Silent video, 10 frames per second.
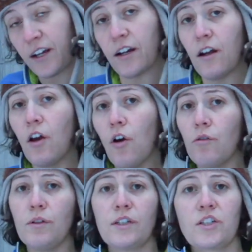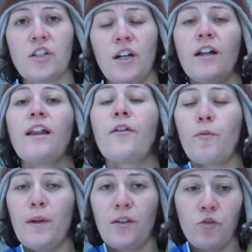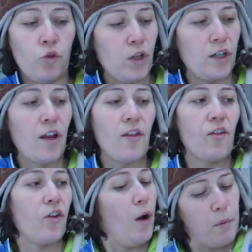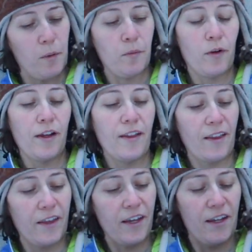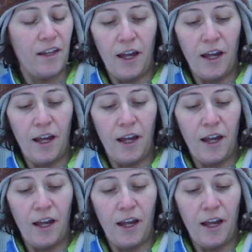here, which allows me to turn and stop more easily.